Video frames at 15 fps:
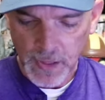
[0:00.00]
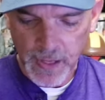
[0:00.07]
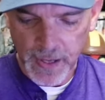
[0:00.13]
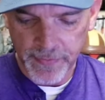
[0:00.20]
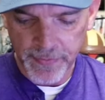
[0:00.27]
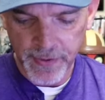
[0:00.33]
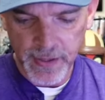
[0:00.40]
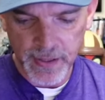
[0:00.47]

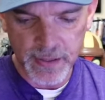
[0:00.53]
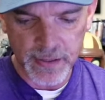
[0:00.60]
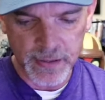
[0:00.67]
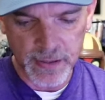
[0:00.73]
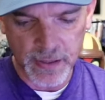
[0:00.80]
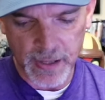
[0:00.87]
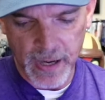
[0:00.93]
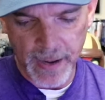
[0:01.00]
And
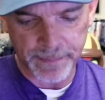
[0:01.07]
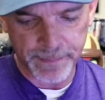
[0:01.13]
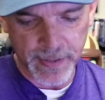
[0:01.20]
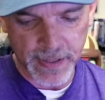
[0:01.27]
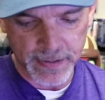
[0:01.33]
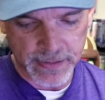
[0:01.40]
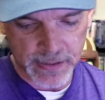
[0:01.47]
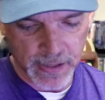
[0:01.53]
then I
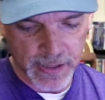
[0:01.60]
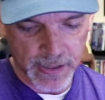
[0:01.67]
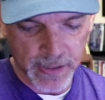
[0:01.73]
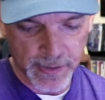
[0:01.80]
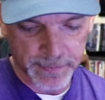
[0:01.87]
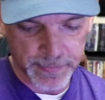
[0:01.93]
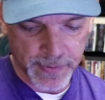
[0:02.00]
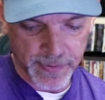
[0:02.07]
picked
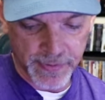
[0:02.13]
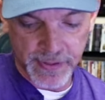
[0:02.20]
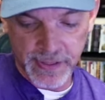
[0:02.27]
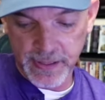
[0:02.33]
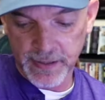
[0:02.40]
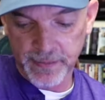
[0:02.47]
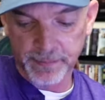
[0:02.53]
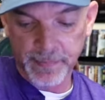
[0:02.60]
up
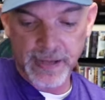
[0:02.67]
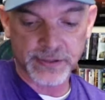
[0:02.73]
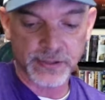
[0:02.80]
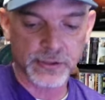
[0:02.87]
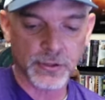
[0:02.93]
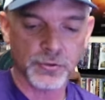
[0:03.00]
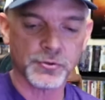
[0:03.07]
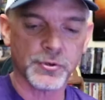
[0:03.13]
the Mexico